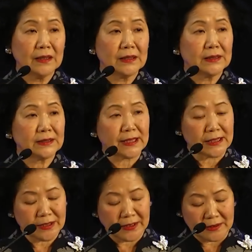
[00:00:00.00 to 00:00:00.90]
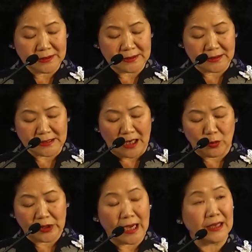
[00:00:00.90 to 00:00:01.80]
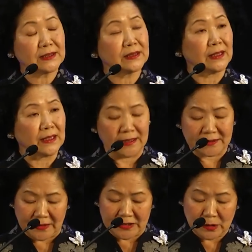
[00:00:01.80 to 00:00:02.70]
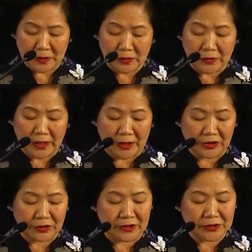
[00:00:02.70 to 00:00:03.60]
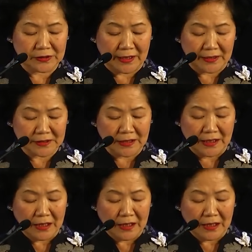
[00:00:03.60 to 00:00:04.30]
Set against this are what I see as the typical characteristics